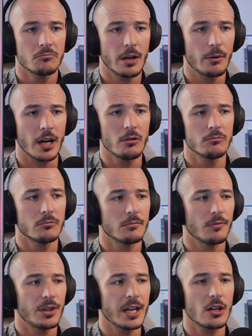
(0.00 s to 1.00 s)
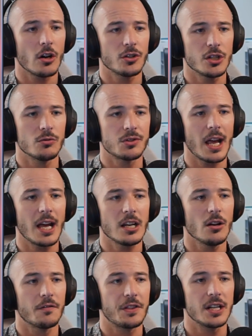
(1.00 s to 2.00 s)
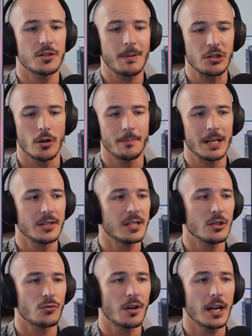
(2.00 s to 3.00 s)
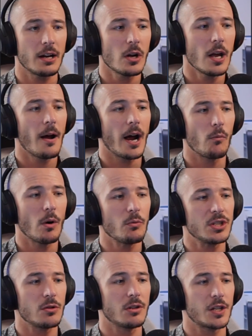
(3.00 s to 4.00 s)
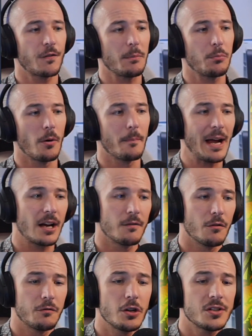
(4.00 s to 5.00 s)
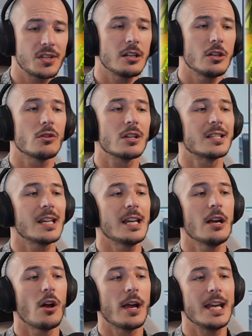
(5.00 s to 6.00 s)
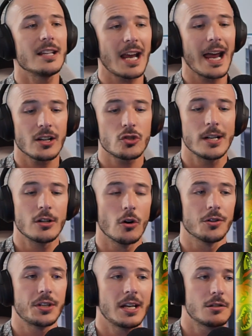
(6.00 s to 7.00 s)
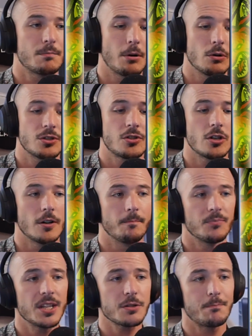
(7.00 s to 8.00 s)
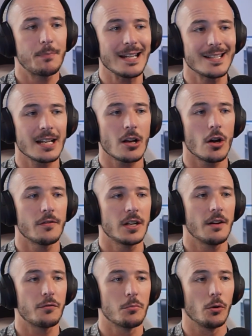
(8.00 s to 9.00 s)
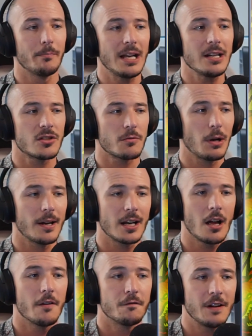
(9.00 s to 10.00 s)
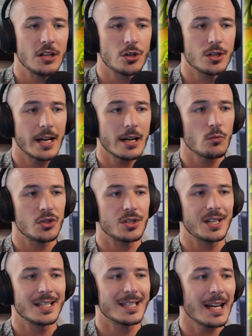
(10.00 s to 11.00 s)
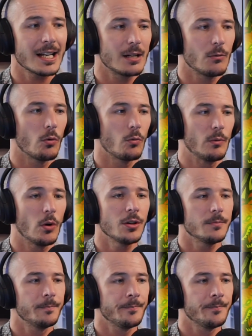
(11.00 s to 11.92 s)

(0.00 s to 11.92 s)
There we go. They can't use any of their special abilities right now. And when we do this, flip it on back and reverse it, you can see he's actually got his bonus turn. This basic over here from Old Ben is applying Evasion down, which is exactly what we want.